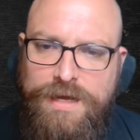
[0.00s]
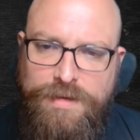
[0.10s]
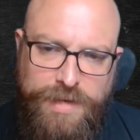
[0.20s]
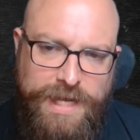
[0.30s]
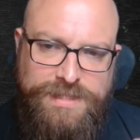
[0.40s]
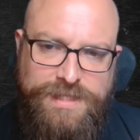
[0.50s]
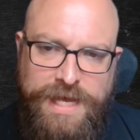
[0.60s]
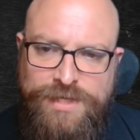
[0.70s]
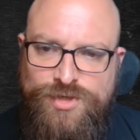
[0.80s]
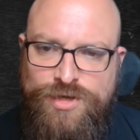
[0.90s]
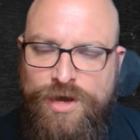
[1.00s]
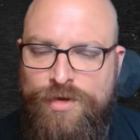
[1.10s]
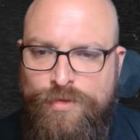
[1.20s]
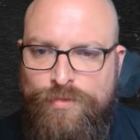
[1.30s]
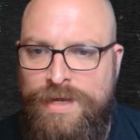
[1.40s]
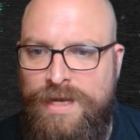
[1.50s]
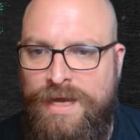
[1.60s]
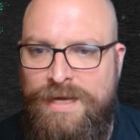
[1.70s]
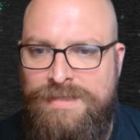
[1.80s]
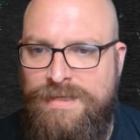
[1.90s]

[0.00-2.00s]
But as you go, you'll realize